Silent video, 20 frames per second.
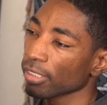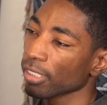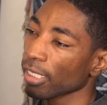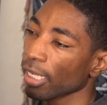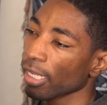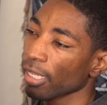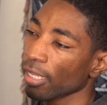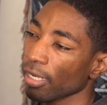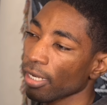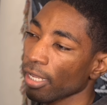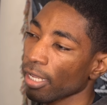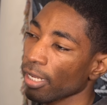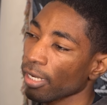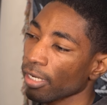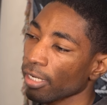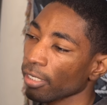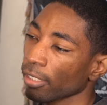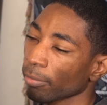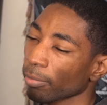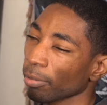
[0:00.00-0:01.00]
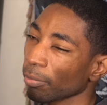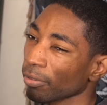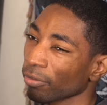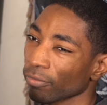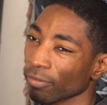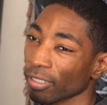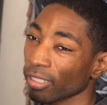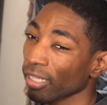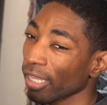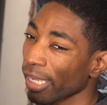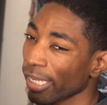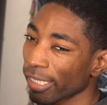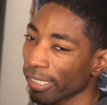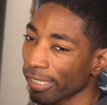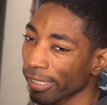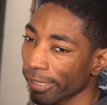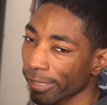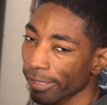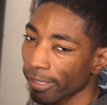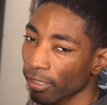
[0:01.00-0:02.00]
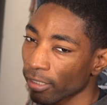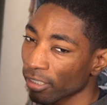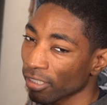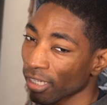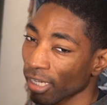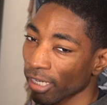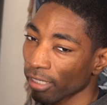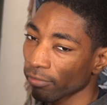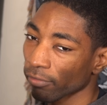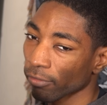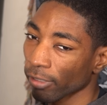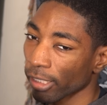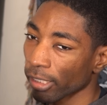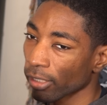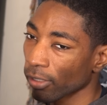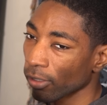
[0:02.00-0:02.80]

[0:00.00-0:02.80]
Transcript: set, and, like people didn't really like it. It did not have great